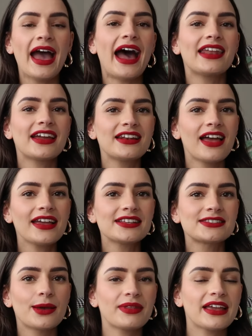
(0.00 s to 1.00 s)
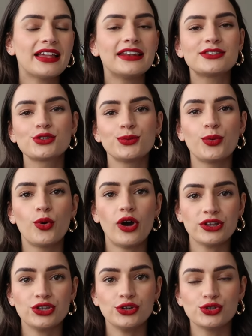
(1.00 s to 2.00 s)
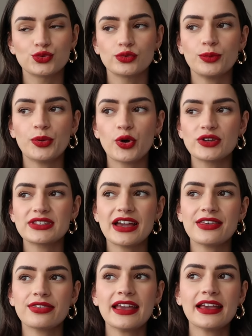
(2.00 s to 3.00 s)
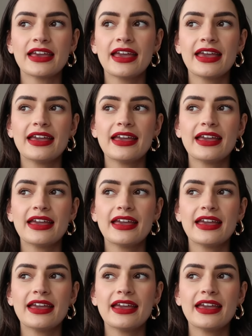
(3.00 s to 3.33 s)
And I like something a little more unusual because I think